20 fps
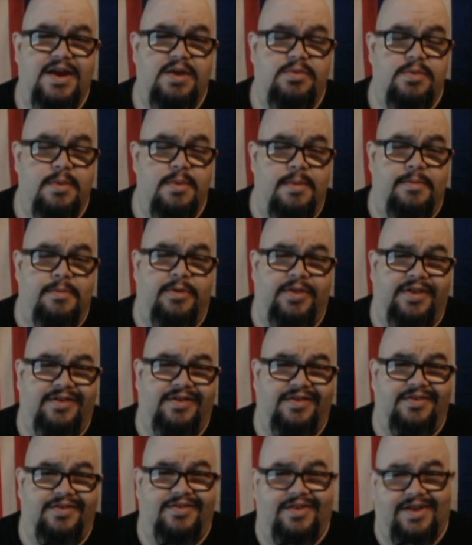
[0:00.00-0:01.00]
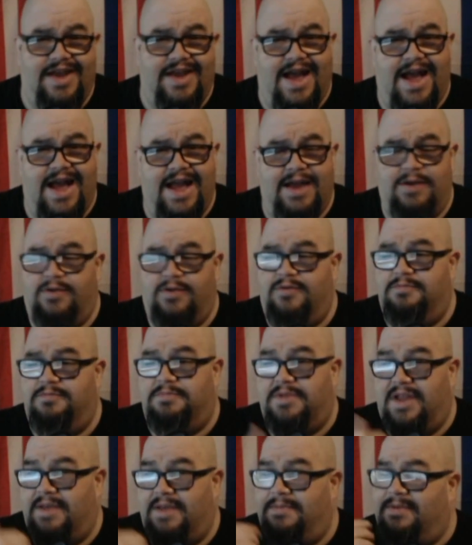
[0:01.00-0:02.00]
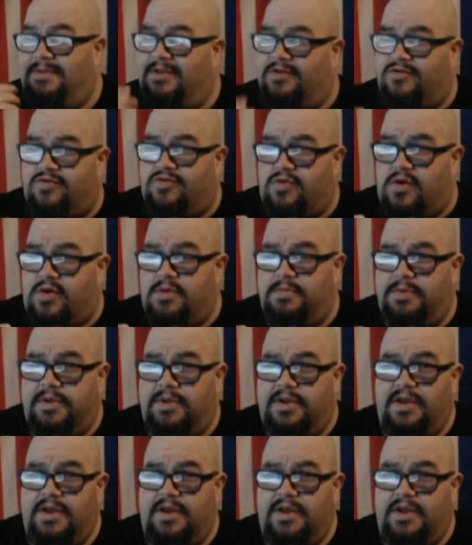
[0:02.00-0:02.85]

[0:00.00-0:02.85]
remember, this is a guy who's blaming Trump